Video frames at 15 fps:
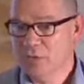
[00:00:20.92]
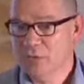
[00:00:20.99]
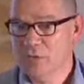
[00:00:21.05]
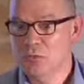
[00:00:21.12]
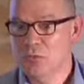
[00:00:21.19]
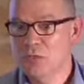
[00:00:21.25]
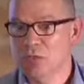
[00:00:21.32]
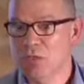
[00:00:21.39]

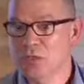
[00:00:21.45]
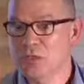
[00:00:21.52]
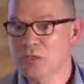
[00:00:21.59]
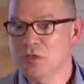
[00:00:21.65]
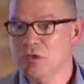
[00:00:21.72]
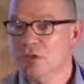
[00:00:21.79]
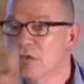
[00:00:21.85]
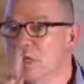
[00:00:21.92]
So take a
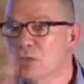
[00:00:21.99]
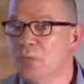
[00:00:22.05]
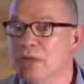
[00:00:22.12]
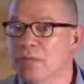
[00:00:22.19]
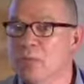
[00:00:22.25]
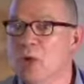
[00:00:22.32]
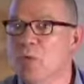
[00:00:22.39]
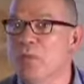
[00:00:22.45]

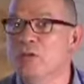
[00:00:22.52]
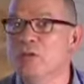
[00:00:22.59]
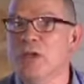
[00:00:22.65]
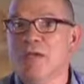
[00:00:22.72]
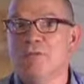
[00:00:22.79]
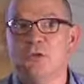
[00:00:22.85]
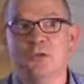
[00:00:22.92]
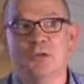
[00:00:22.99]
quick moment to
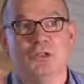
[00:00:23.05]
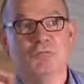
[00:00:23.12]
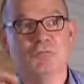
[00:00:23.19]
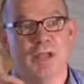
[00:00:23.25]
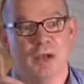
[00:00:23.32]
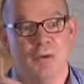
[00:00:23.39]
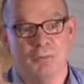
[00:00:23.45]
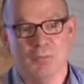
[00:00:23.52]
have a look
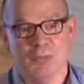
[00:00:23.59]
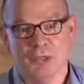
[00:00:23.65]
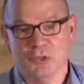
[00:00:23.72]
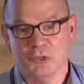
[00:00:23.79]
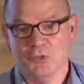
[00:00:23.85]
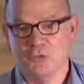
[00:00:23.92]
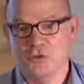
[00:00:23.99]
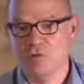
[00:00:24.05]
around,
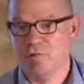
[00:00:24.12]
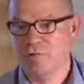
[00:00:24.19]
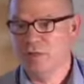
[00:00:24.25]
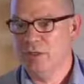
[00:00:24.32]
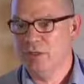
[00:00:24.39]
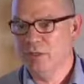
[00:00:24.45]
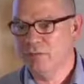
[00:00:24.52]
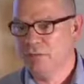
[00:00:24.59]
because
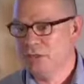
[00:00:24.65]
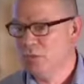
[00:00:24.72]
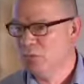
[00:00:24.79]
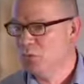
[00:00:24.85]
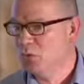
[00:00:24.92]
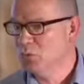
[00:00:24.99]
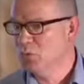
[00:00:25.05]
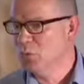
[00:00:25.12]
during the
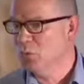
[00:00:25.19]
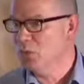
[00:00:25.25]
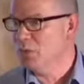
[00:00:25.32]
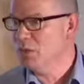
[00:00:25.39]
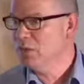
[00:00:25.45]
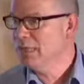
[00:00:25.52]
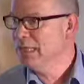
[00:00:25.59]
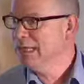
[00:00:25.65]
Second World
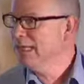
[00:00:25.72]
War,